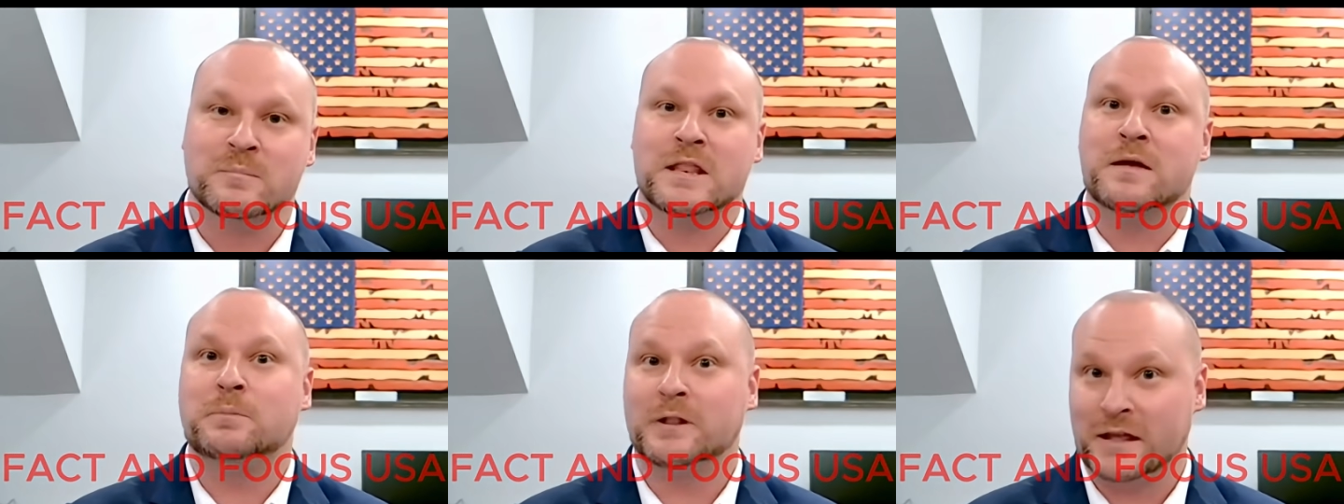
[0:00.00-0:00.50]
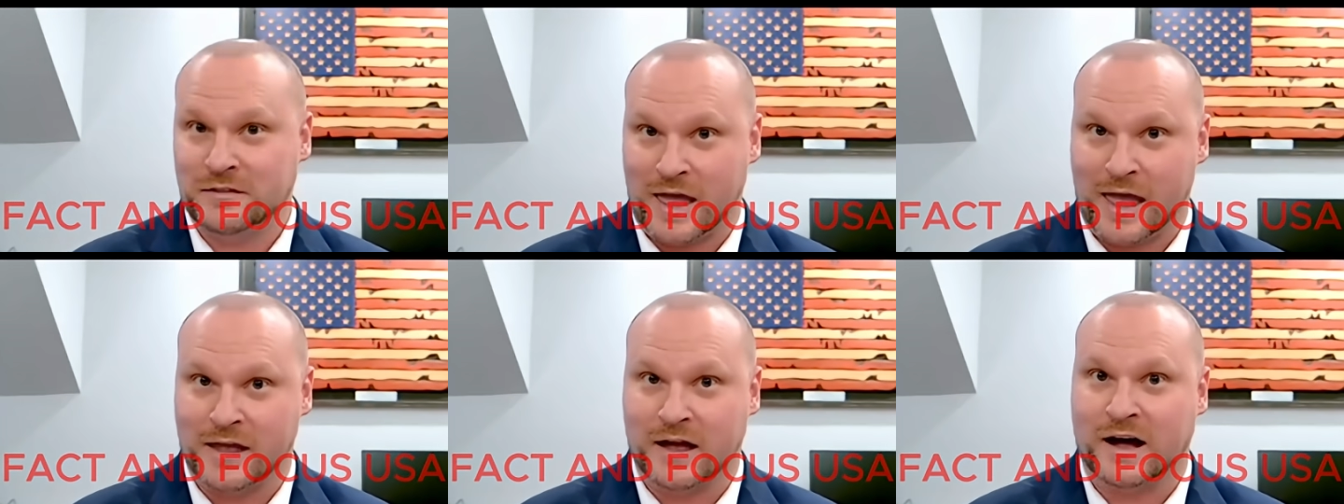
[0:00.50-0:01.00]
So they
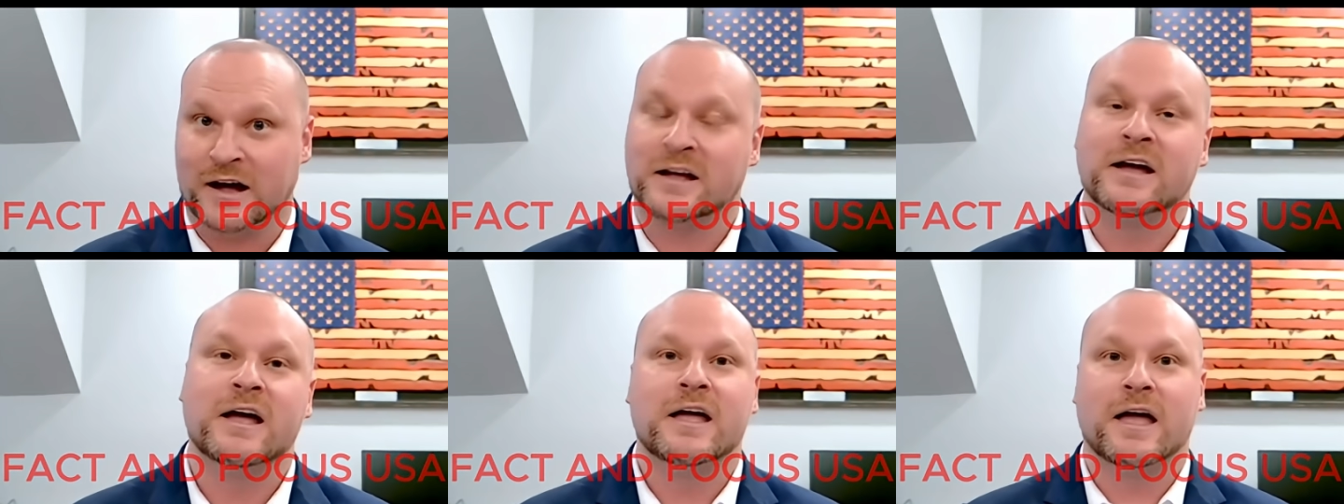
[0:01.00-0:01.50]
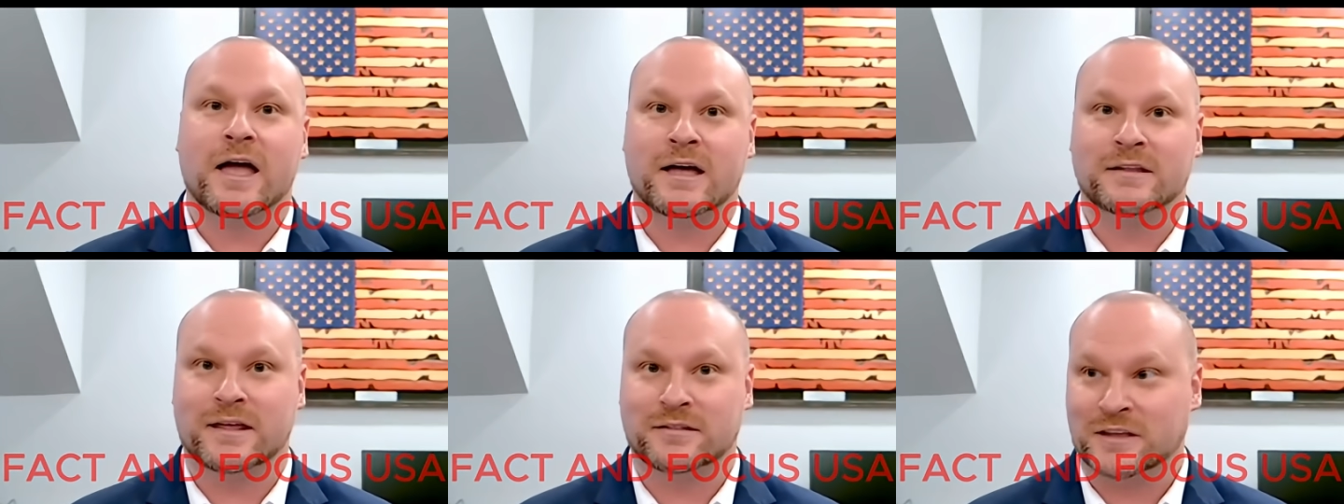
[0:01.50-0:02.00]
manipulate the AI,
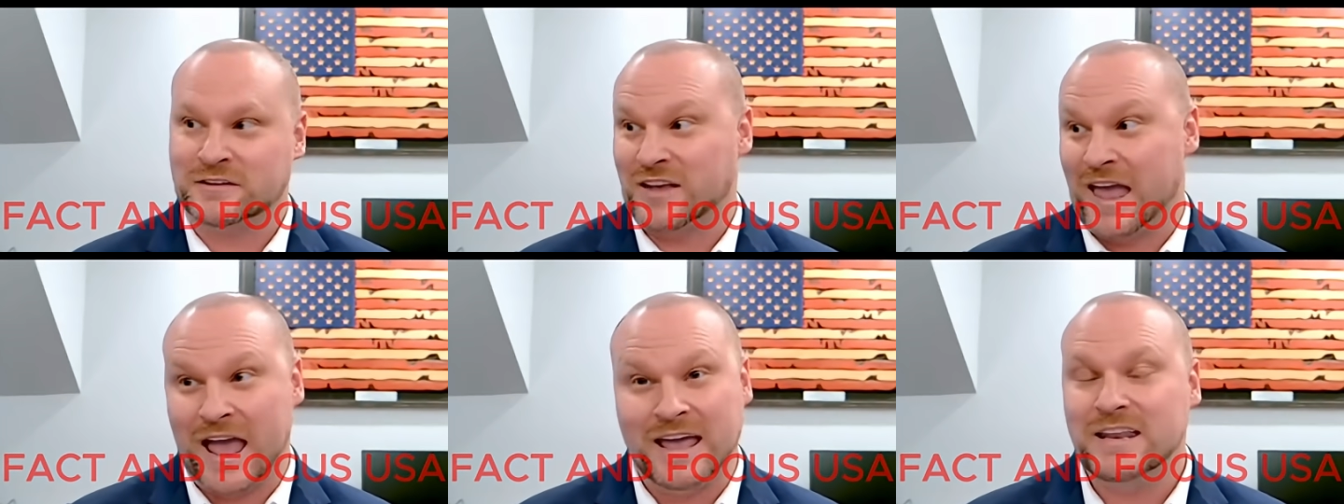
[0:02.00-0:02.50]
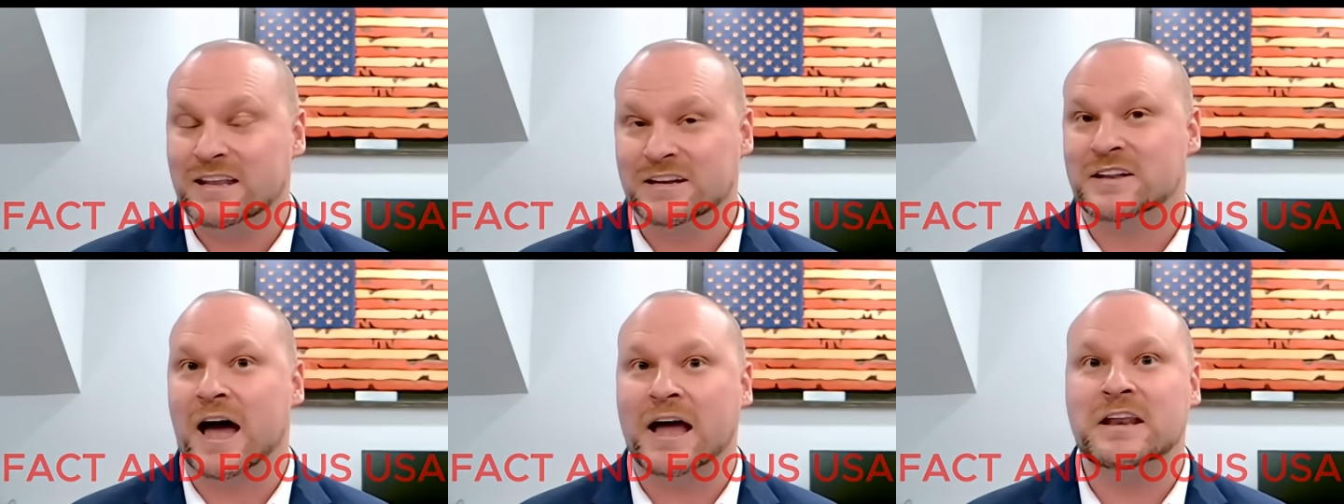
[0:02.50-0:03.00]
and they say
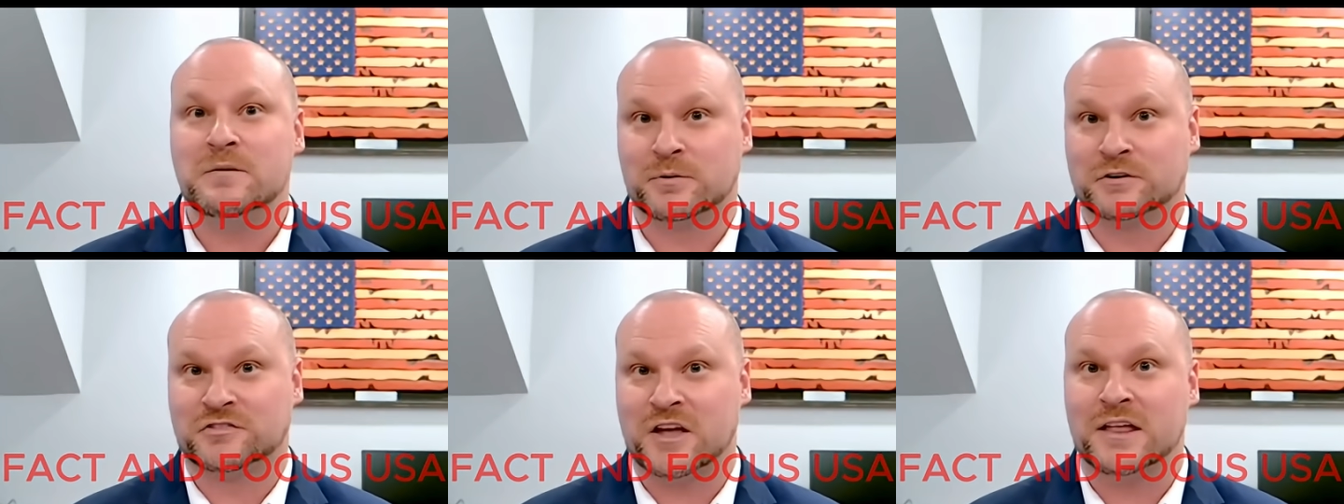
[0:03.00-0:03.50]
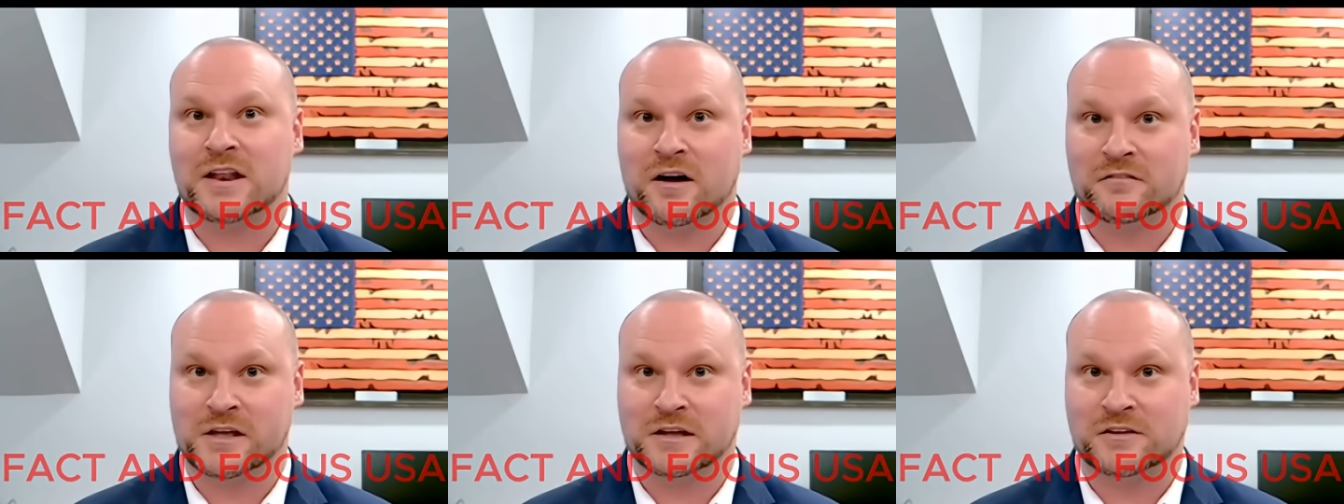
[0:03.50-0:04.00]
80 to
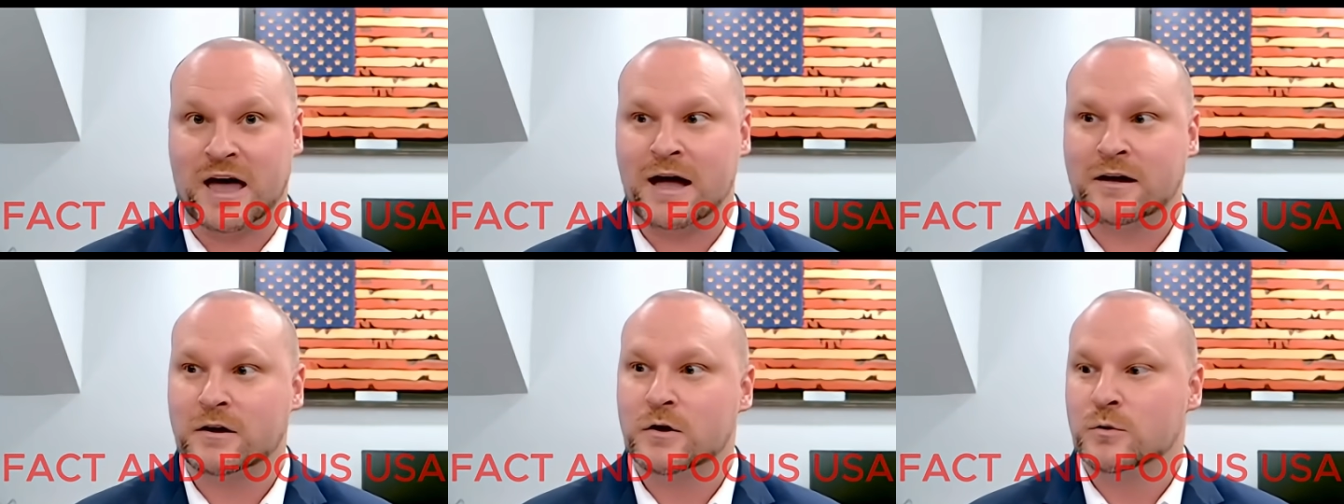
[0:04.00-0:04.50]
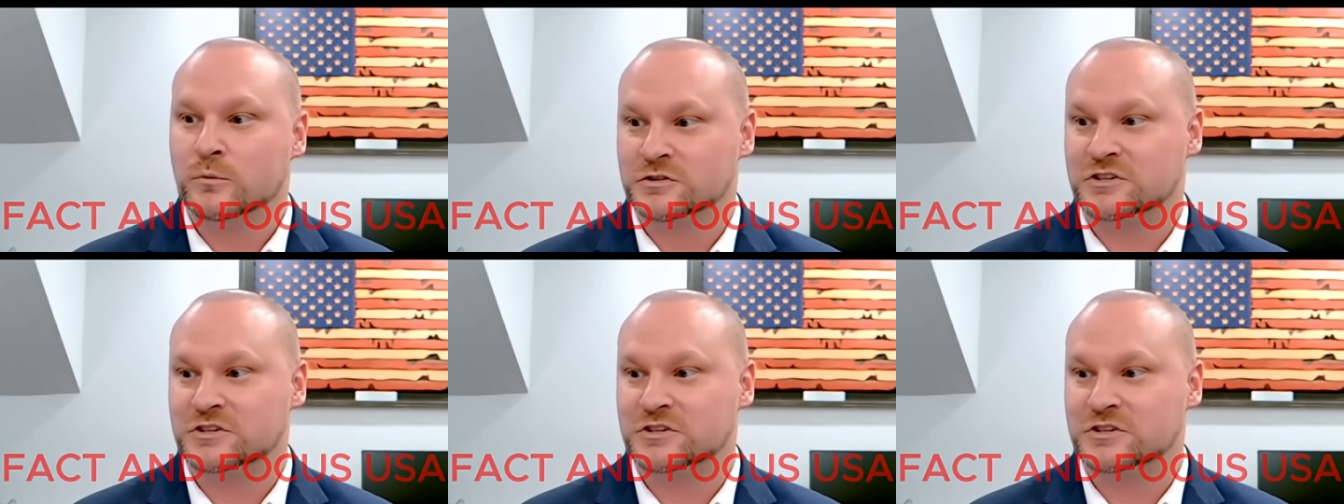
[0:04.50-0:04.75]
90% of the attack